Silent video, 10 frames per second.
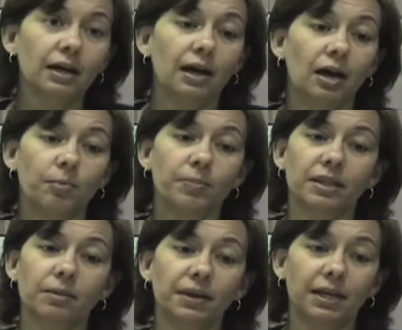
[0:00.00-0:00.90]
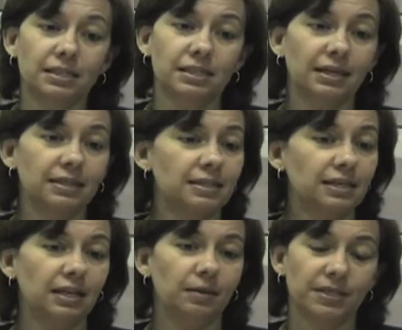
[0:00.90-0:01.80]
Um, but the biggest thing is to
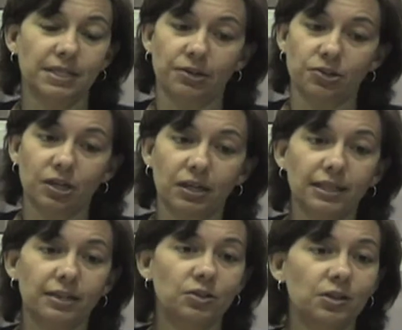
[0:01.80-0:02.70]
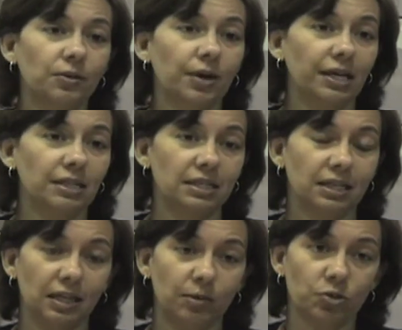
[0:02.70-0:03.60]
keep attention on the issue and to
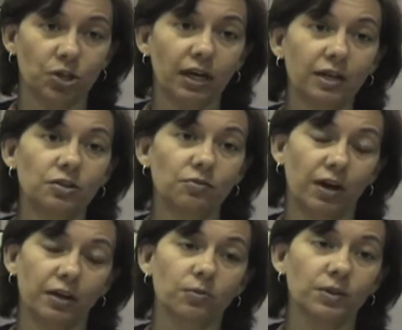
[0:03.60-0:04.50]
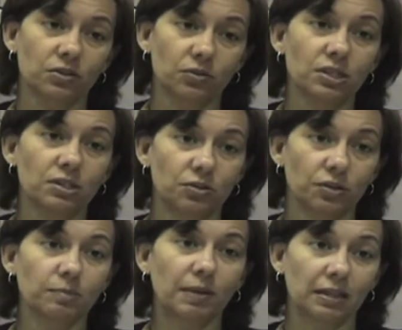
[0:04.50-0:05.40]
keep trying to find the resources to
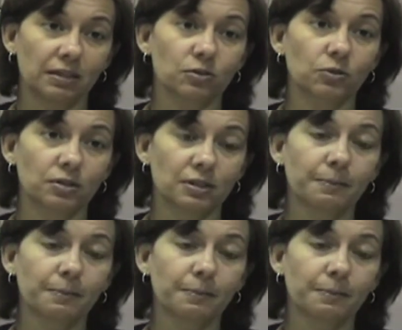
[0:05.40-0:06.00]
expand the schools.